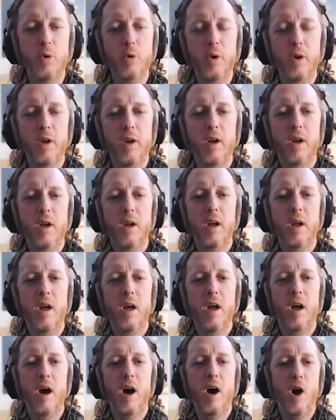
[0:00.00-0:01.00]
So it's
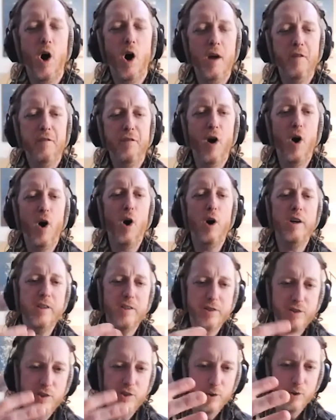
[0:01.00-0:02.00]
crazy. If
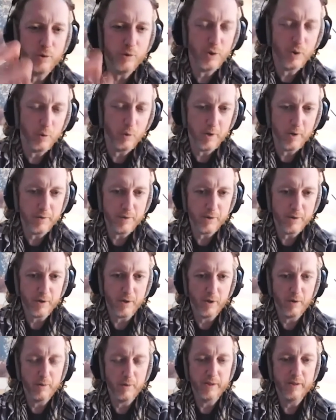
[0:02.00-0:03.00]
artists don't know where
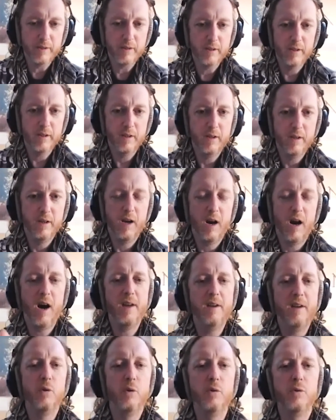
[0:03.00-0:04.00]
they're going, yeah.
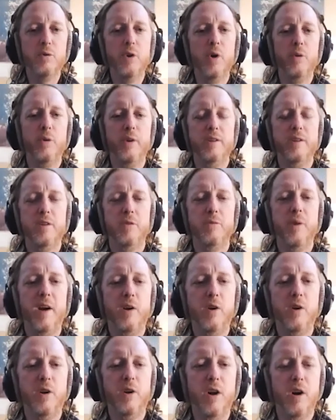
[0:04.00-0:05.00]
I don't know that the
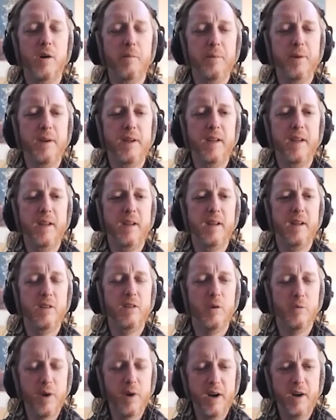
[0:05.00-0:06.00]
record
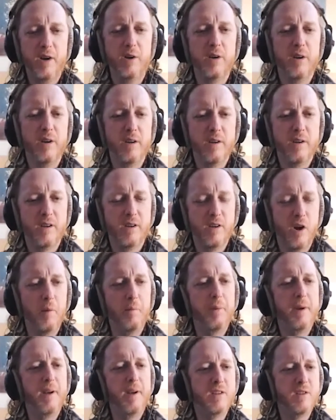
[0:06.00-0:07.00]
company, the record
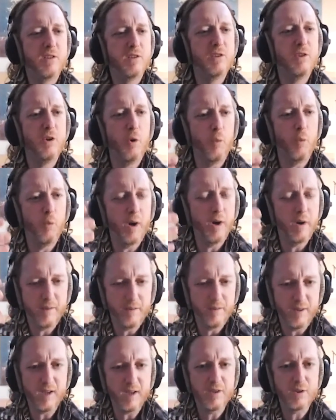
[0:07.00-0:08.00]
companies know
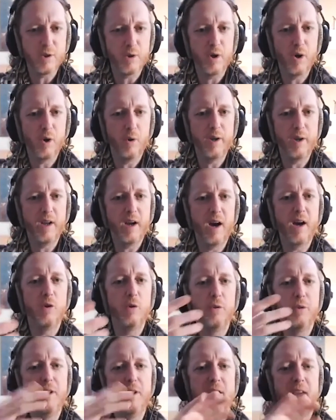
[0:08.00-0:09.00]
where things are going.
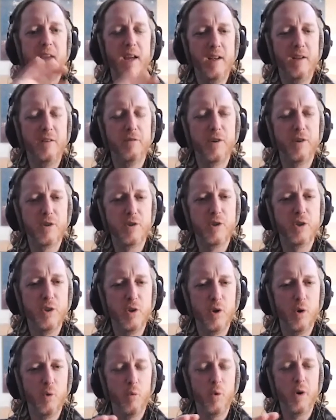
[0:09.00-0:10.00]
I don't think any of
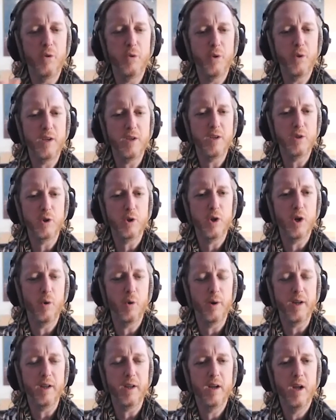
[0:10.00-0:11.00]
us can know where things are
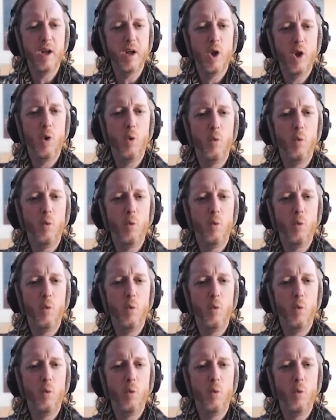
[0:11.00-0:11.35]
going.